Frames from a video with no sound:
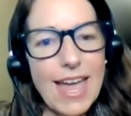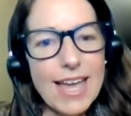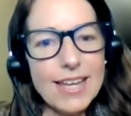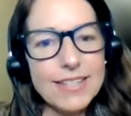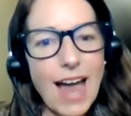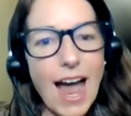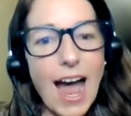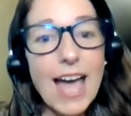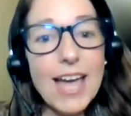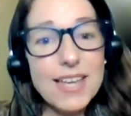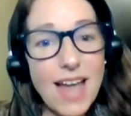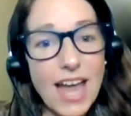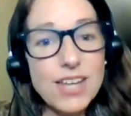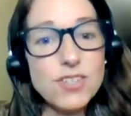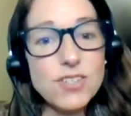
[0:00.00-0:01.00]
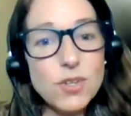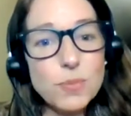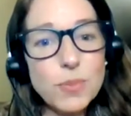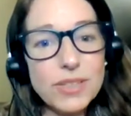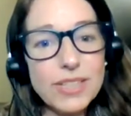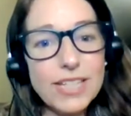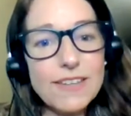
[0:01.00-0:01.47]
And I
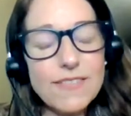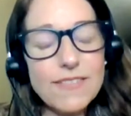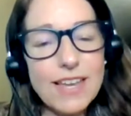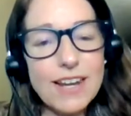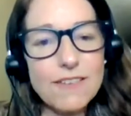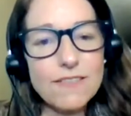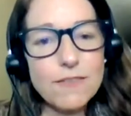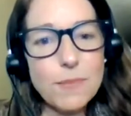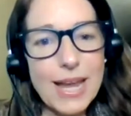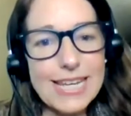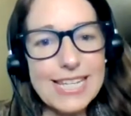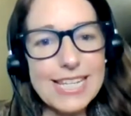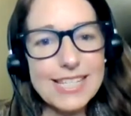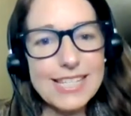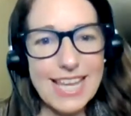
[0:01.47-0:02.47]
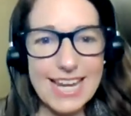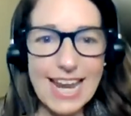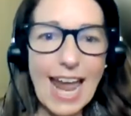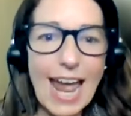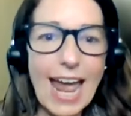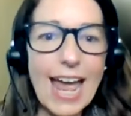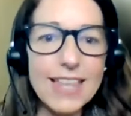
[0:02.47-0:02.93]
do believe that if my niece had
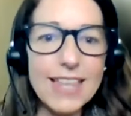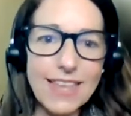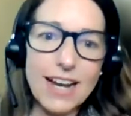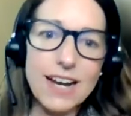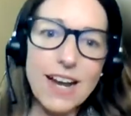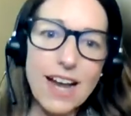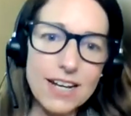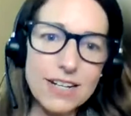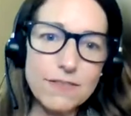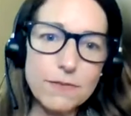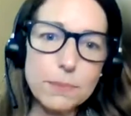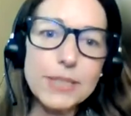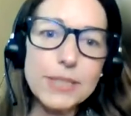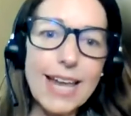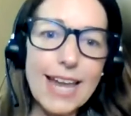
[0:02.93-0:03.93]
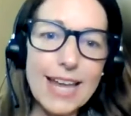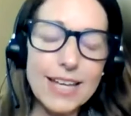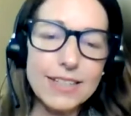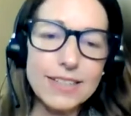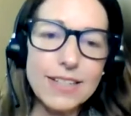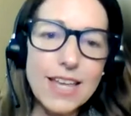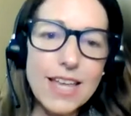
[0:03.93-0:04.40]
had that kind of
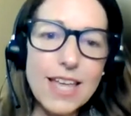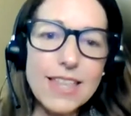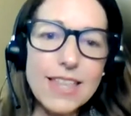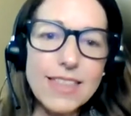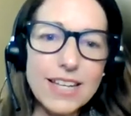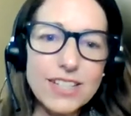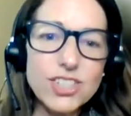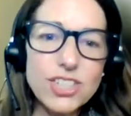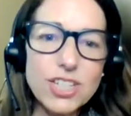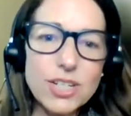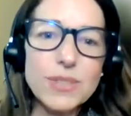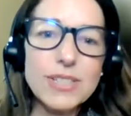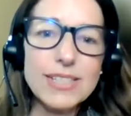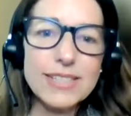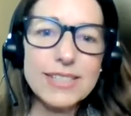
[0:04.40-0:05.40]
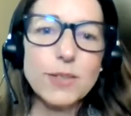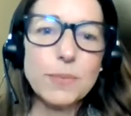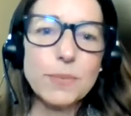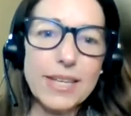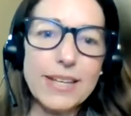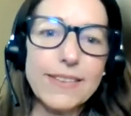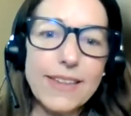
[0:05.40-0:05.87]
plan, that she would
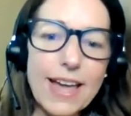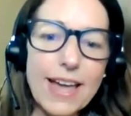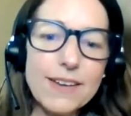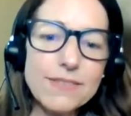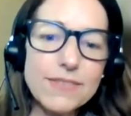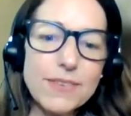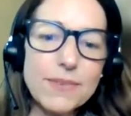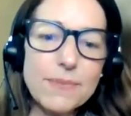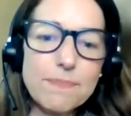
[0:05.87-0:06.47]
still be alive.